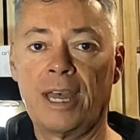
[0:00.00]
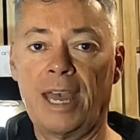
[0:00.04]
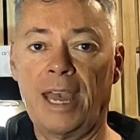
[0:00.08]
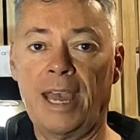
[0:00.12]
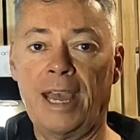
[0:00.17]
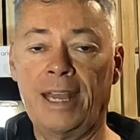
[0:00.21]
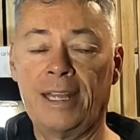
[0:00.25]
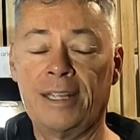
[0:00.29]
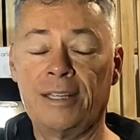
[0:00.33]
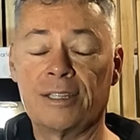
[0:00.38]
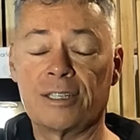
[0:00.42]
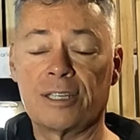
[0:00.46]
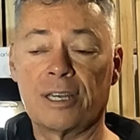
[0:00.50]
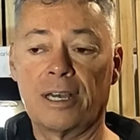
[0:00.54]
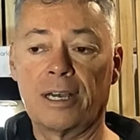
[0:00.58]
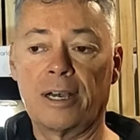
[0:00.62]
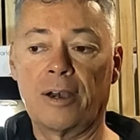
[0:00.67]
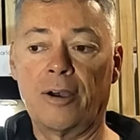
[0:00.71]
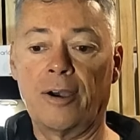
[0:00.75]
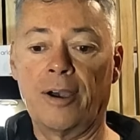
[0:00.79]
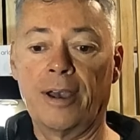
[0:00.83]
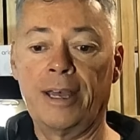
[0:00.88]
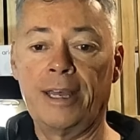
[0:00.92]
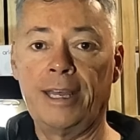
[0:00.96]
and
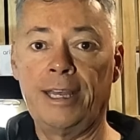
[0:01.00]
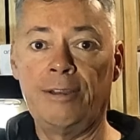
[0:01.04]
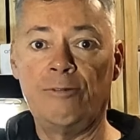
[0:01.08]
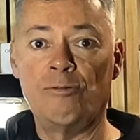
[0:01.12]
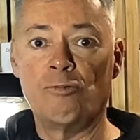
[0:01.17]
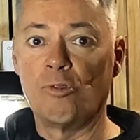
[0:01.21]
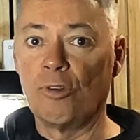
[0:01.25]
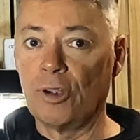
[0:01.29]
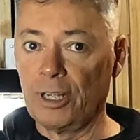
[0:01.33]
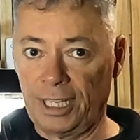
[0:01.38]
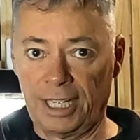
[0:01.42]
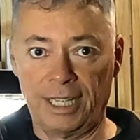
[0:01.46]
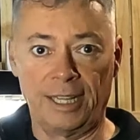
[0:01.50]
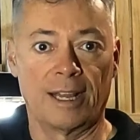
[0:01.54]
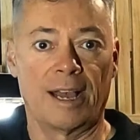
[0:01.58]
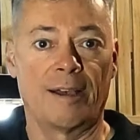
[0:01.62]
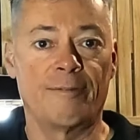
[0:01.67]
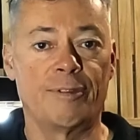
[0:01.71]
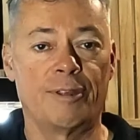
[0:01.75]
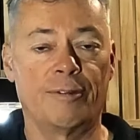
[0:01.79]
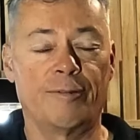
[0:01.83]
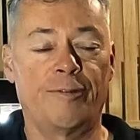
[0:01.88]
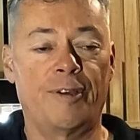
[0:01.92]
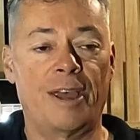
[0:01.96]
I really
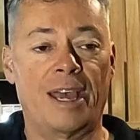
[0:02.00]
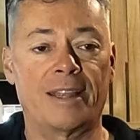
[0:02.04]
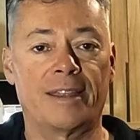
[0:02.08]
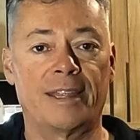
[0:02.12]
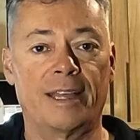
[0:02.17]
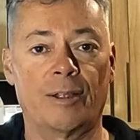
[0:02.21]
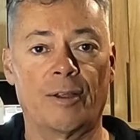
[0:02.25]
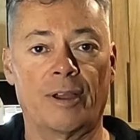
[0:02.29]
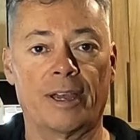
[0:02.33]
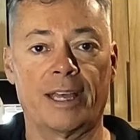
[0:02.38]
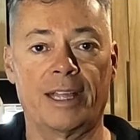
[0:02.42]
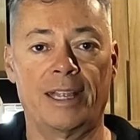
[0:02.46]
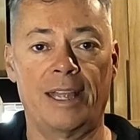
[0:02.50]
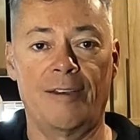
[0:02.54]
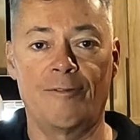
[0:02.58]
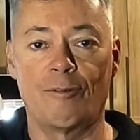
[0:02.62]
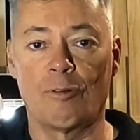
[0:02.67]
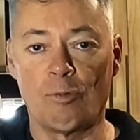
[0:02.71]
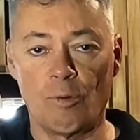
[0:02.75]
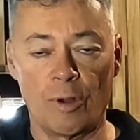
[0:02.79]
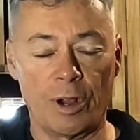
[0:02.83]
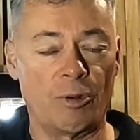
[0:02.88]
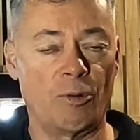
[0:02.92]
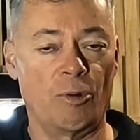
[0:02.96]
love the fact that I can
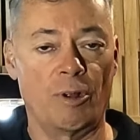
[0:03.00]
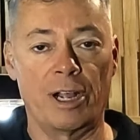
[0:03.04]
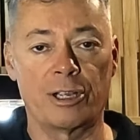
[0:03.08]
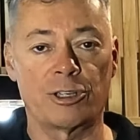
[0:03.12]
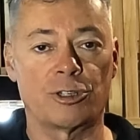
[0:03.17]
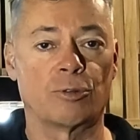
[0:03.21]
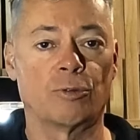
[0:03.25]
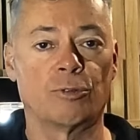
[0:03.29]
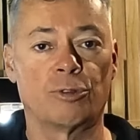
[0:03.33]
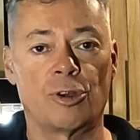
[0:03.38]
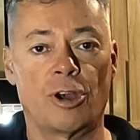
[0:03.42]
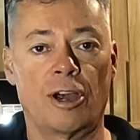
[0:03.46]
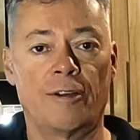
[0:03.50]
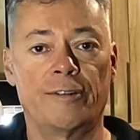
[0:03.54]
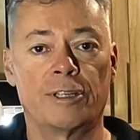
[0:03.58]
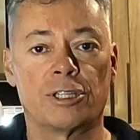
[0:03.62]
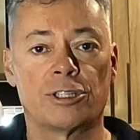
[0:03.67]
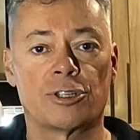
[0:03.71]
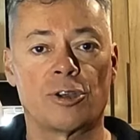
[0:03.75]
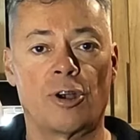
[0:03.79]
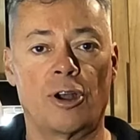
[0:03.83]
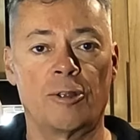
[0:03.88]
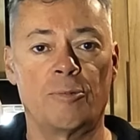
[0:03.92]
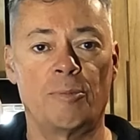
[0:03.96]
have a recreational dive
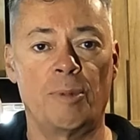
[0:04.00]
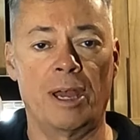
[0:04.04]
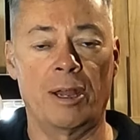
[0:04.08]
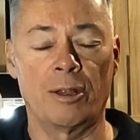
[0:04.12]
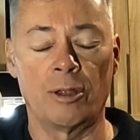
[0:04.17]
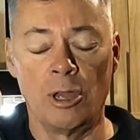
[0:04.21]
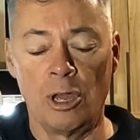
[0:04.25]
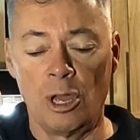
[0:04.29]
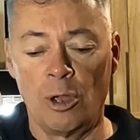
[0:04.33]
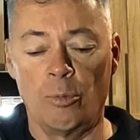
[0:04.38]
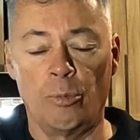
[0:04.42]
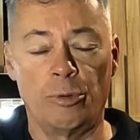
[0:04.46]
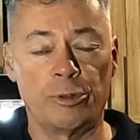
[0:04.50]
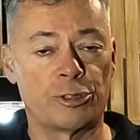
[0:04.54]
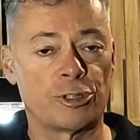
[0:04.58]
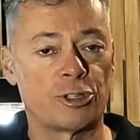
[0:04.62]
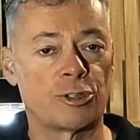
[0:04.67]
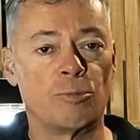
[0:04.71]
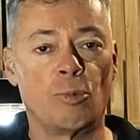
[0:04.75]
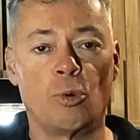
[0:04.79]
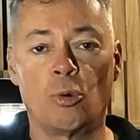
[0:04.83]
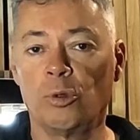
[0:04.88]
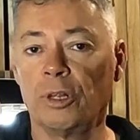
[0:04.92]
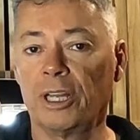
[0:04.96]
and side mount with
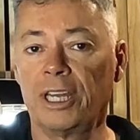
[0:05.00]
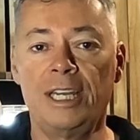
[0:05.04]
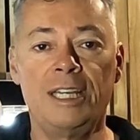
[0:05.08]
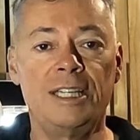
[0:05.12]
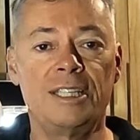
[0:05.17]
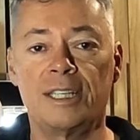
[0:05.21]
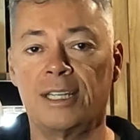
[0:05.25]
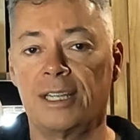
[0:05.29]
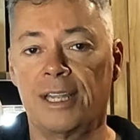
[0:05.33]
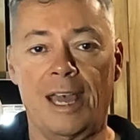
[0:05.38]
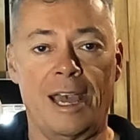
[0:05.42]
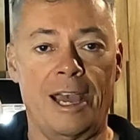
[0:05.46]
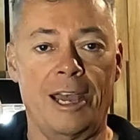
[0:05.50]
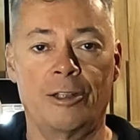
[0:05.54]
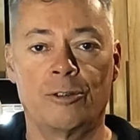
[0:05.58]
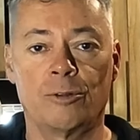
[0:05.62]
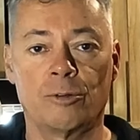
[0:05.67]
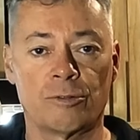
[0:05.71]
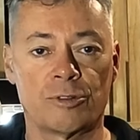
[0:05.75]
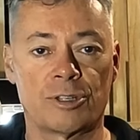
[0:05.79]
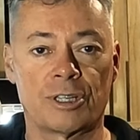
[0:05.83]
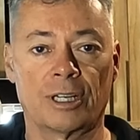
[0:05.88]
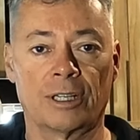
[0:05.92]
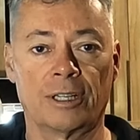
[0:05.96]
small, easy to
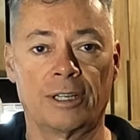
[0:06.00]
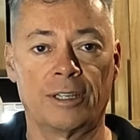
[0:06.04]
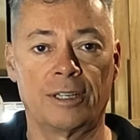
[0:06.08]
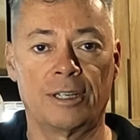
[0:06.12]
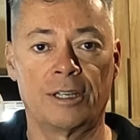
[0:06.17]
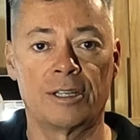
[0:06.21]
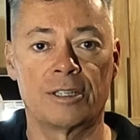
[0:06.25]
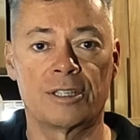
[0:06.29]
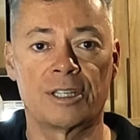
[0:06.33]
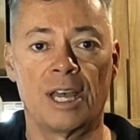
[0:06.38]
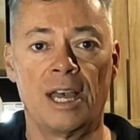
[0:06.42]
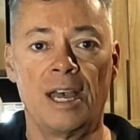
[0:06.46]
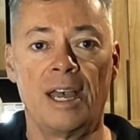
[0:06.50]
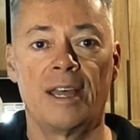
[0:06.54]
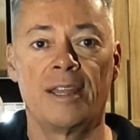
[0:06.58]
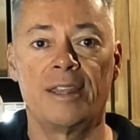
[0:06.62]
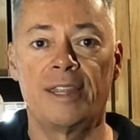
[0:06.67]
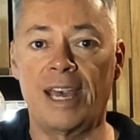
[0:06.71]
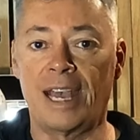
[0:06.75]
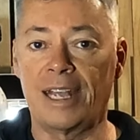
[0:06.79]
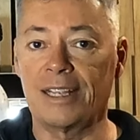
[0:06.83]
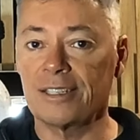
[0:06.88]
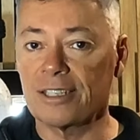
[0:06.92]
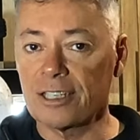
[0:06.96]
handle cylinders
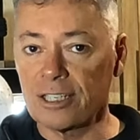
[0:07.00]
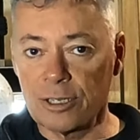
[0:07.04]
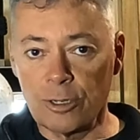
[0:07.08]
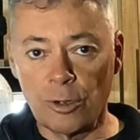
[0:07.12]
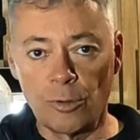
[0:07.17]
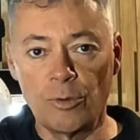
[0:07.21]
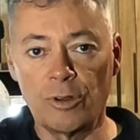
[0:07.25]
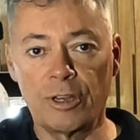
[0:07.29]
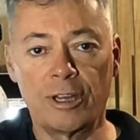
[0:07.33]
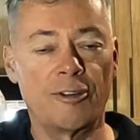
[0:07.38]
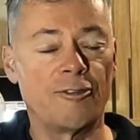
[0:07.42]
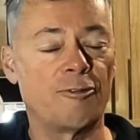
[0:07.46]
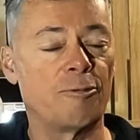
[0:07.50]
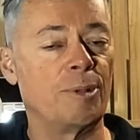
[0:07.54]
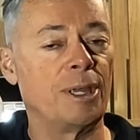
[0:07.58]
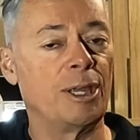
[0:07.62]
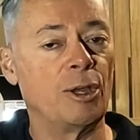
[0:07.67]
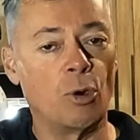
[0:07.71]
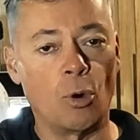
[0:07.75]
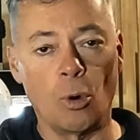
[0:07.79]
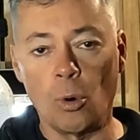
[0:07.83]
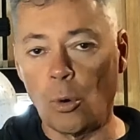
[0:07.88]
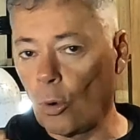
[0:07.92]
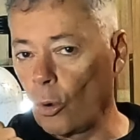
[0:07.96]
that still give
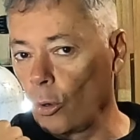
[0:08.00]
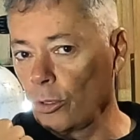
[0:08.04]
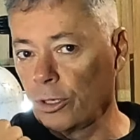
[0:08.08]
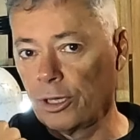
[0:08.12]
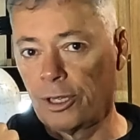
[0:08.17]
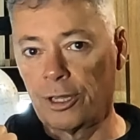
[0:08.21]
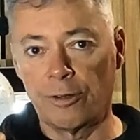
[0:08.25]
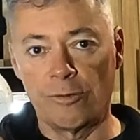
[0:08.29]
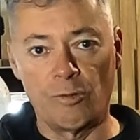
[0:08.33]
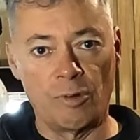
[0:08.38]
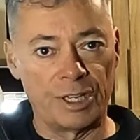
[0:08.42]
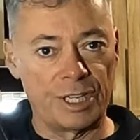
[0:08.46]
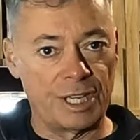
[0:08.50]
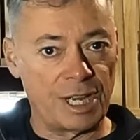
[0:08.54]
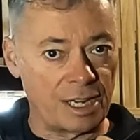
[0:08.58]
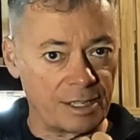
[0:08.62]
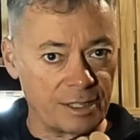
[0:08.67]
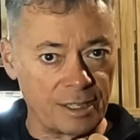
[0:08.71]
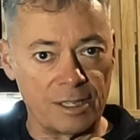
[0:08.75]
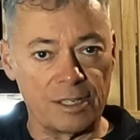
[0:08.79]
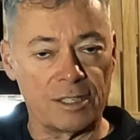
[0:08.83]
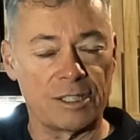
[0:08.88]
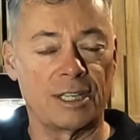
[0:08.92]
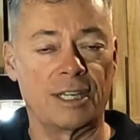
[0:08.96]
me all of the
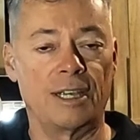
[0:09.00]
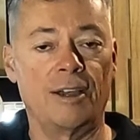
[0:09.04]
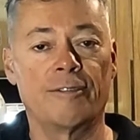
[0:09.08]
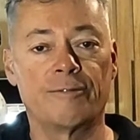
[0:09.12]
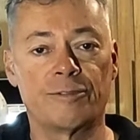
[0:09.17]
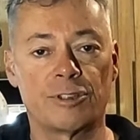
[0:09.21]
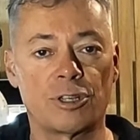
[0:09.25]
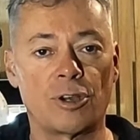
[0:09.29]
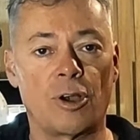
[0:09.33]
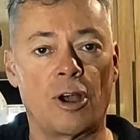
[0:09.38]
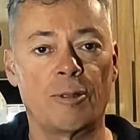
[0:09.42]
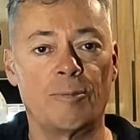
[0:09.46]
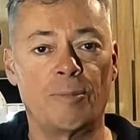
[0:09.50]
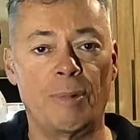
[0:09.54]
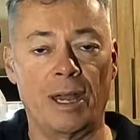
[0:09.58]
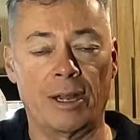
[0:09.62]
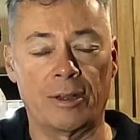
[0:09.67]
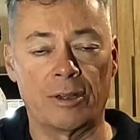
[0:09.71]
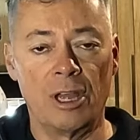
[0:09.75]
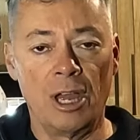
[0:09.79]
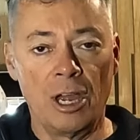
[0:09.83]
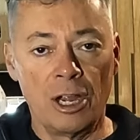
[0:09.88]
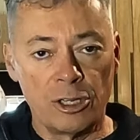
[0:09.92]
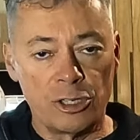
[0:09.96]
redundancy of side
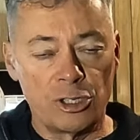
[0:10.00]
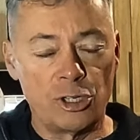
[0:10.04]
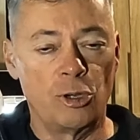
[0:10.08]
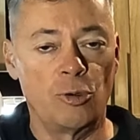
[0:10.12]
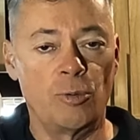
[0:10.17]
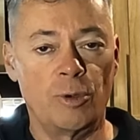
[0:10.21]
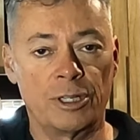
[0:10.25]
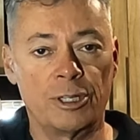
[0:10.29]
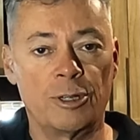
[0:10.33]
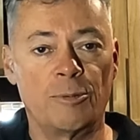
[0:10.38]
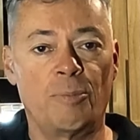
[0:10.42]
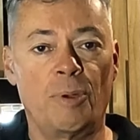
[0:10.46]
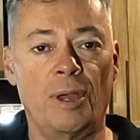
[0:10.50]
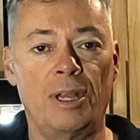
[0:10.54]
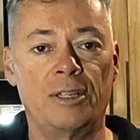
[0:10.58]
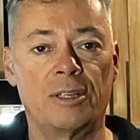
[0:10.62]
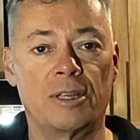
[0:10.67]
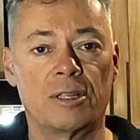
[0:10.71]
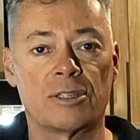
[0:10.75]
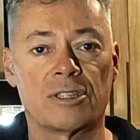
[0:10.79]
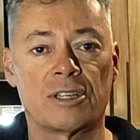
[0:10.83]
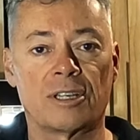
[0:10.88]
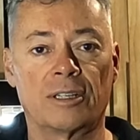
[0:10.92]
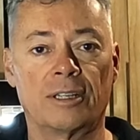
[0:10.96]
mount, two
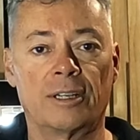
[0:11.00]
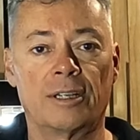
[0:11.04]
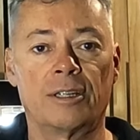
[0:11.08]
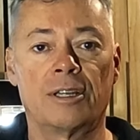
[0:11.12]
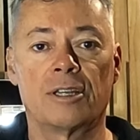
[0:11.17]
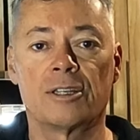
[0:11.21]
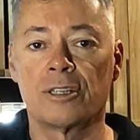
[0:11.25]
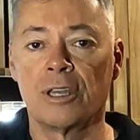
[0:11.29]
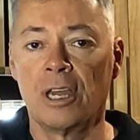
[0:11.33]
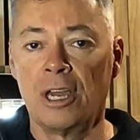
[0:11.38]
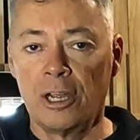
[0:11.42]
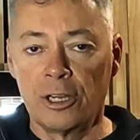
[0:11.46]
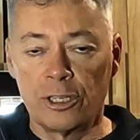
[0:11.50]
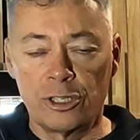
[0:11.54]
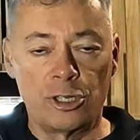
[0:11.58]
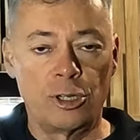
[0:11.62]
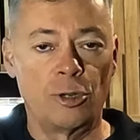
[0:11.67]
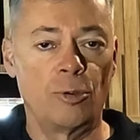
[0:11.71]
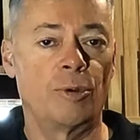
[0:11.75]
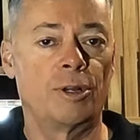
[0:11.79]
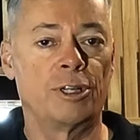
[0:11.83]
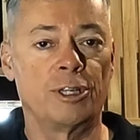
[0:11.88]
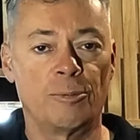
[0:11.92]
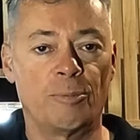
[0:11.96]
independent cylinders,
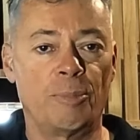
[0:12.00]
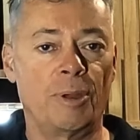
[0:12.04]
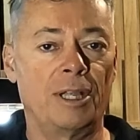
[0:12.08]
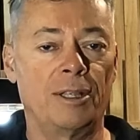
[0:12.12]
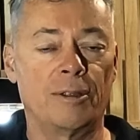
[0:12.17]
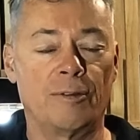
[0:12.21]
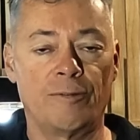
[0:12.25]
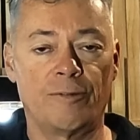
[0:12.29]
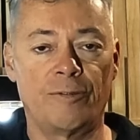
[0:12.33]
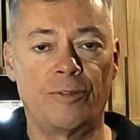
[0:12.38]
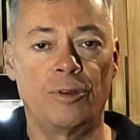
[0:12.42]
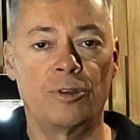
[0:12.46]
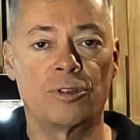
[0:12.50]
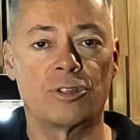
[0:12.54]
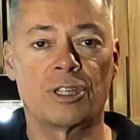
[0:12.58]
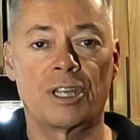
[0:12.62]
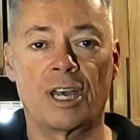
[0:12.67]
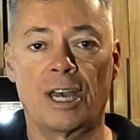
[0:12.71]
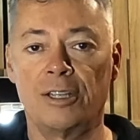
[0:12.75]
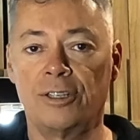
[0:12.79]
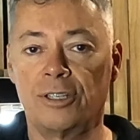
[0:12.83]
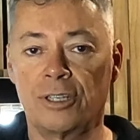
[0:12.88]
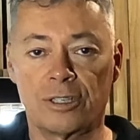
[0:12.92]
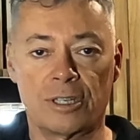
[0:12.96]
two independent first
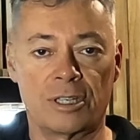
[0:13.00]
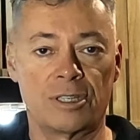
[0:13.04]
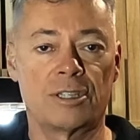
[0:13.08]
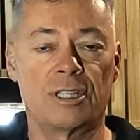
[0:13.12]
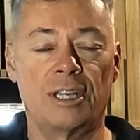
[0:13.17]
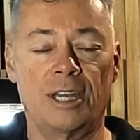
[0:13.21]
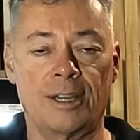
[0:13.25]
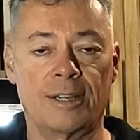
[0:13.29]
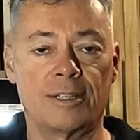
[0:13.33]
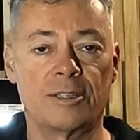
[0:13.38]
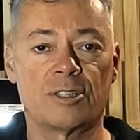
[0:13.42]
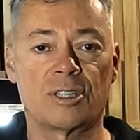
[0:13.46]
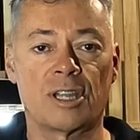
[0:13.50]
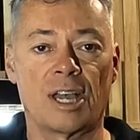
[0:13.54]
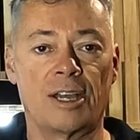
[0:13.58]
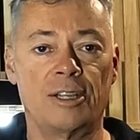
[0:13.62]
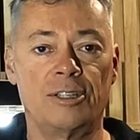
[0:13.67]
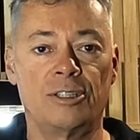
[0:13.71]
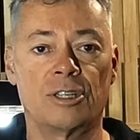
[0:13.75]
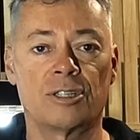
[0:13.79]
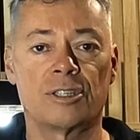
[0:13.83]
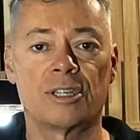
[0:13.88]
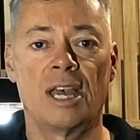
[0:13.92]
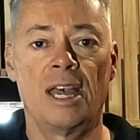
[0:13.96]
stages and second
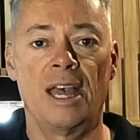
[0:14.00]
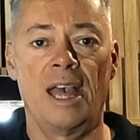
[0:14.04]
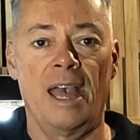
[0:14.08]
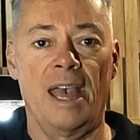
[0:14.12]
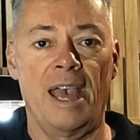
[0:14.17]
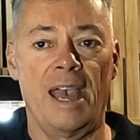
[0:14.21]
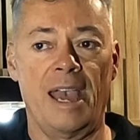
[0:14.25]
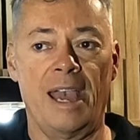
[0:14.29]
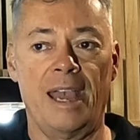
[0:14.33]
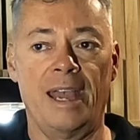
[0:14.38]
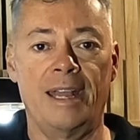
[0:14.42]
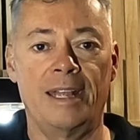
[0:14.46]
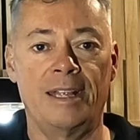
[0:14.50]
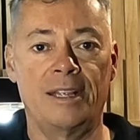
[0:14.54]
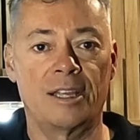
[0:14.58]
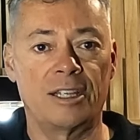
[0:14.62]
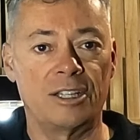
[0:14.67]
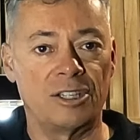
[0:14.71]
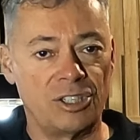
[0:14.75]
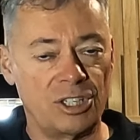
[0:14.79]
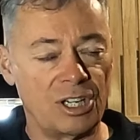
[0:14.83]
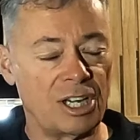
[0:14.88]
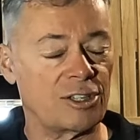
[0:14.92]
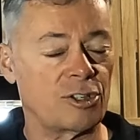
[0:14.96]
stages,
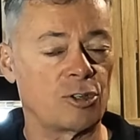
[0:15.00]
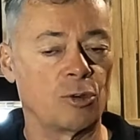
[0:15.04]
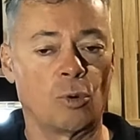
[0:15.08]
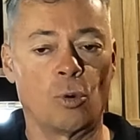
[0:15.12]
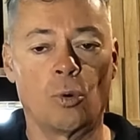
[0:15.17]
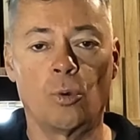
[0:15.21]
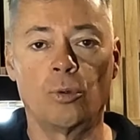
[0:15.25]
and just